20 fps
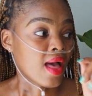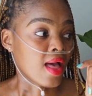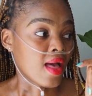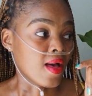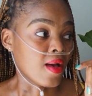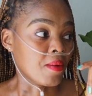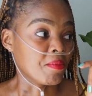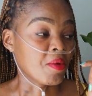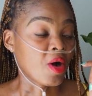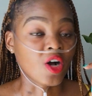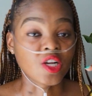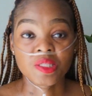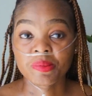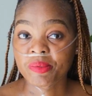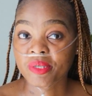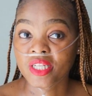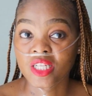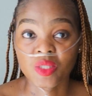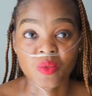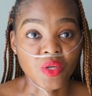
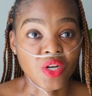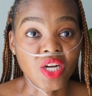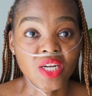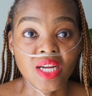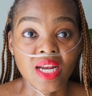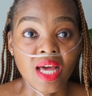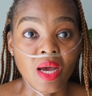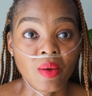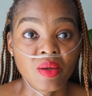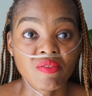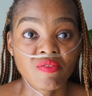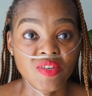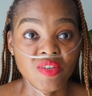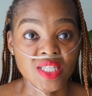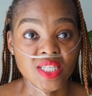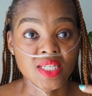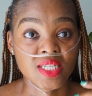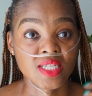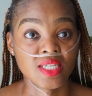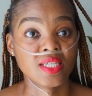Hospitals were not allowing
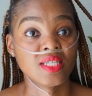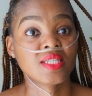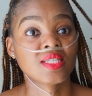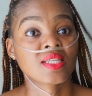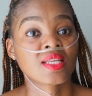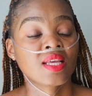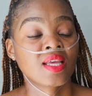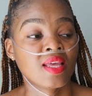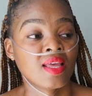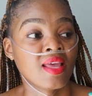visitors,